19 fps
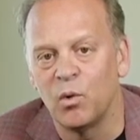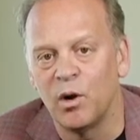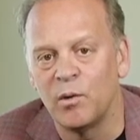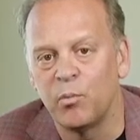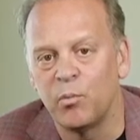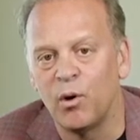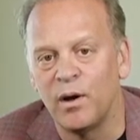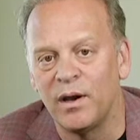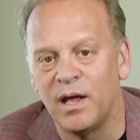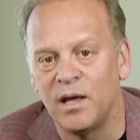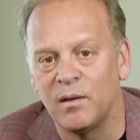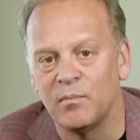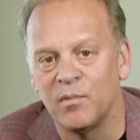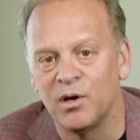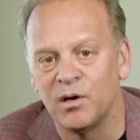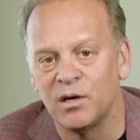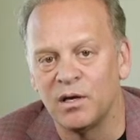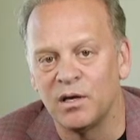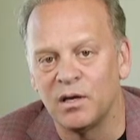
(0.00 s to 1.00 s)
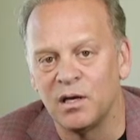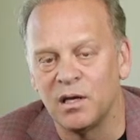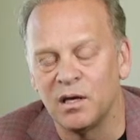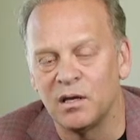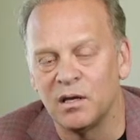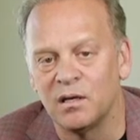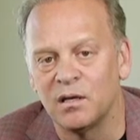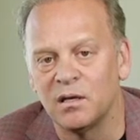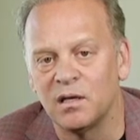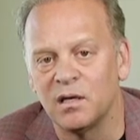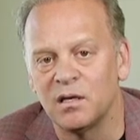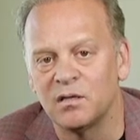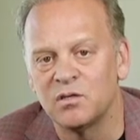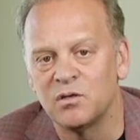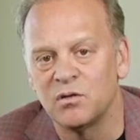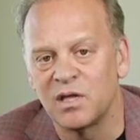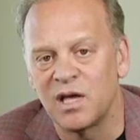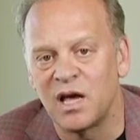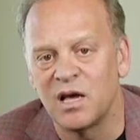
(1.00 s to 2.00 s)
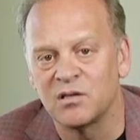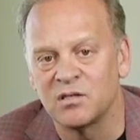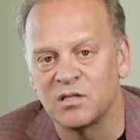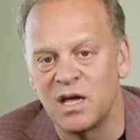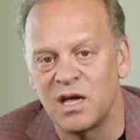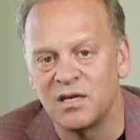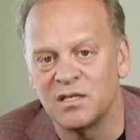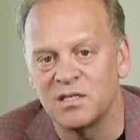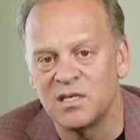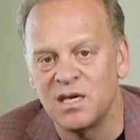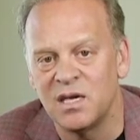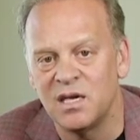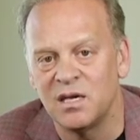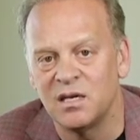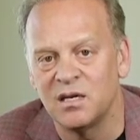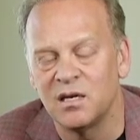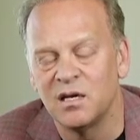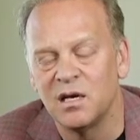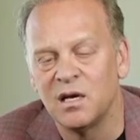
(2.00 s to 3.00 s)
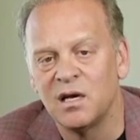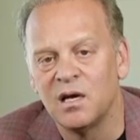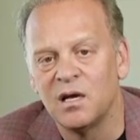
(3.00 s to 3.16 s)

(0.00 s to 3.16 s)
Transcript: $1.8 million in 2018,